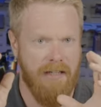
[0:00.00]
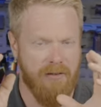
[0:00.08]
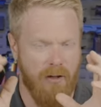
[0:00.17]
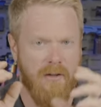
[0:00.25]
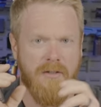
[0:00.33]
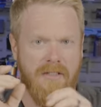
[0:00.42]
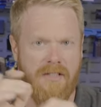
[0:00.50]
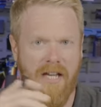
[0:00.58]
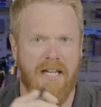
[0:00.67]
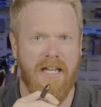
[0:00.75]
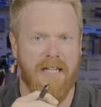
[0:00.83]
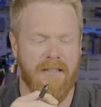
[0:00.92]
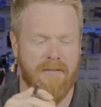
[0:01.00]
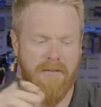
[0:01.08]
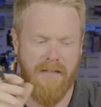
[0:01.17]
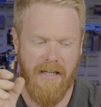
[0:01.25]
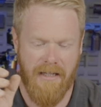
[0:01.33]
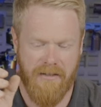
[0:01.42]
as long as it's hitting,
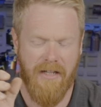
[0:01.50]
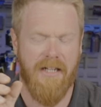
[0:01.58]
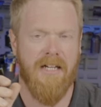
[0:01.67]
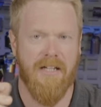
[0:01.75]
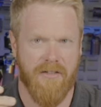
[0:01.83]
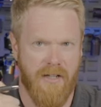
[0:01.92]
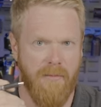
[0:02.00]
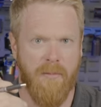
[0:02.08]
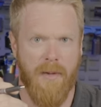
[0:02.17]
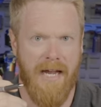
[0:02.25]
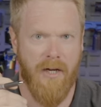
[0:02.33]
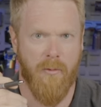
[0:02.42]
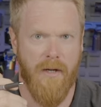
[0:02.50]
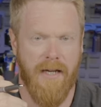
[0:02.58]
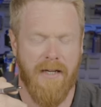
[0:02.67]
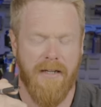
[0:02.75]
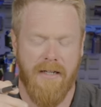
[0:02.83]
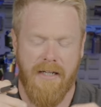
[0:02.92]
it's hitting and it's coming back
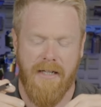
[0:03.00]
quick.